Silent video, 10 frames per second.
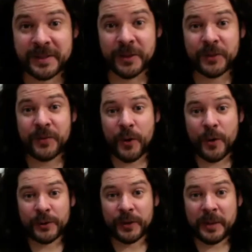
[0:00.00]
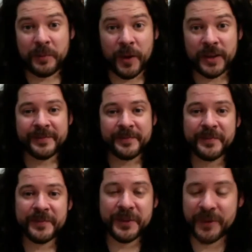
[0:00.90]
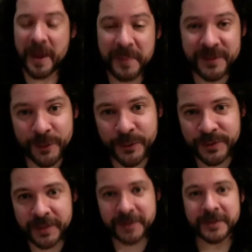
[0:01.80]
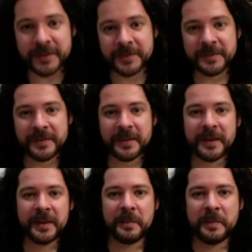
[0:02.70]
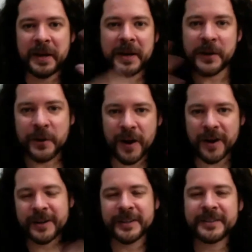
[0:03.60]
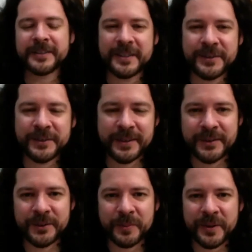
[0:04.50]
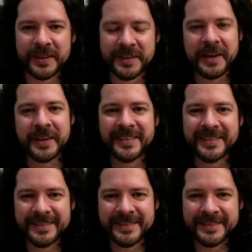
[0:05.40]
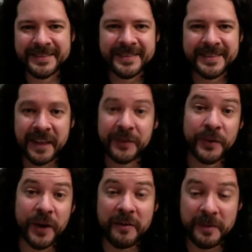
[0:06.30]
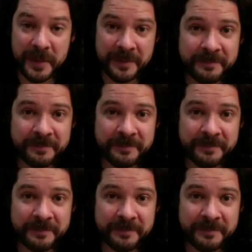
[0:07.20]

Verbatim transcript: look forward to keep watching your episodes and keep meeting new artists. It's, it's super exciting. Thanks for having me.